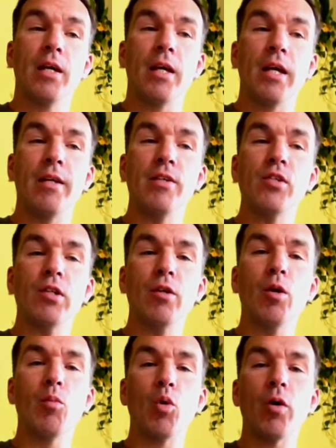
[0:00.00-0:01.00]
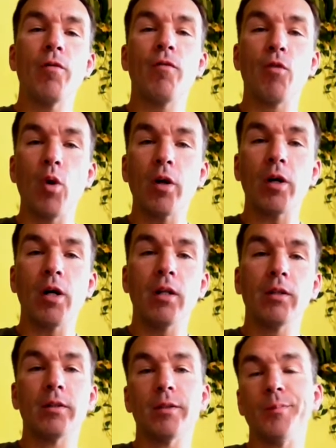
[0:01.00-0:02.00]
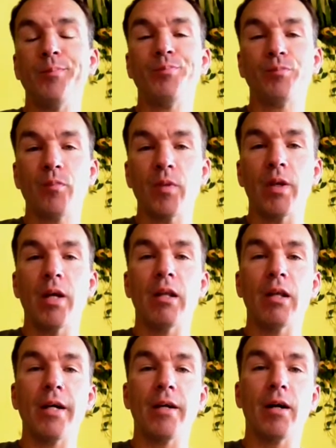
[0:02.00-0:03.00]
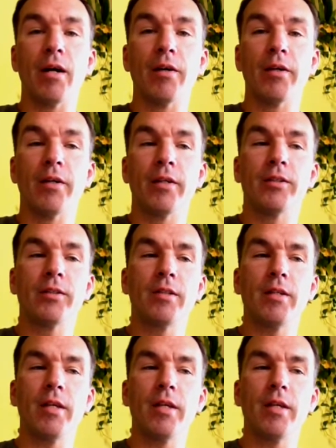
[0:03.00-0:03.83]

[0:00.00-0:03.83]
It is a little more four-color and lighthearted.